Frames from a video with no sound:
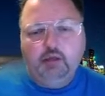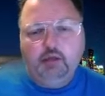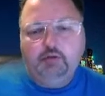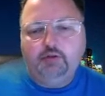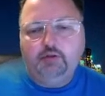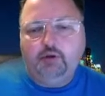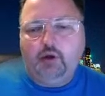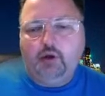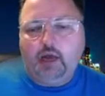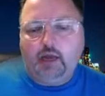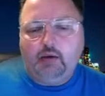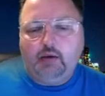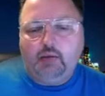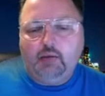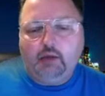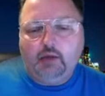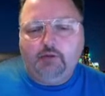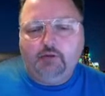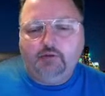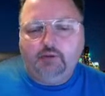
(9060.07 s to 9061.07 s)
so I don't
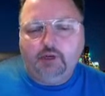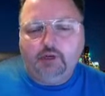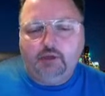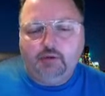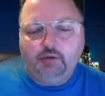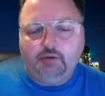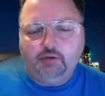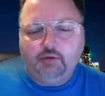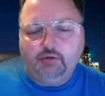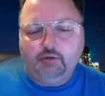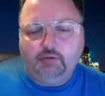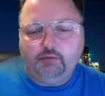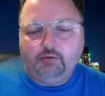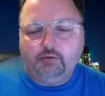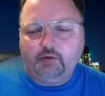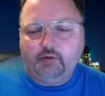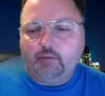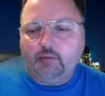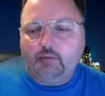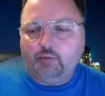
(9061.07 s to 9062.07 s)
watch videos or
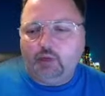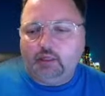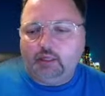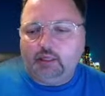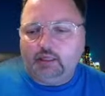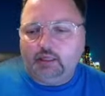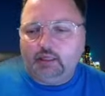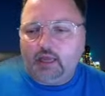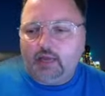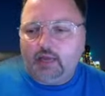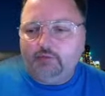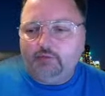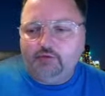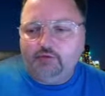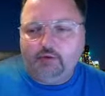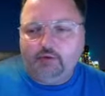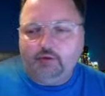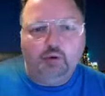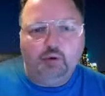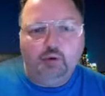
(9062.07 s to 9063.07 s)
subscribe while I live
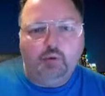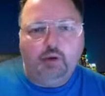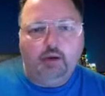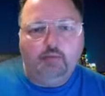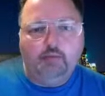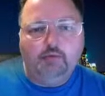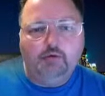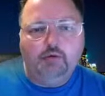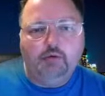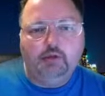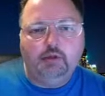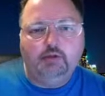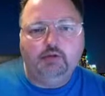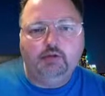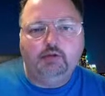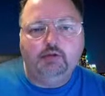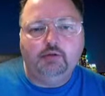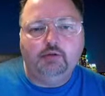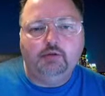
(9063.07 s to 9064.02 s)
stream, but what I'm going to do is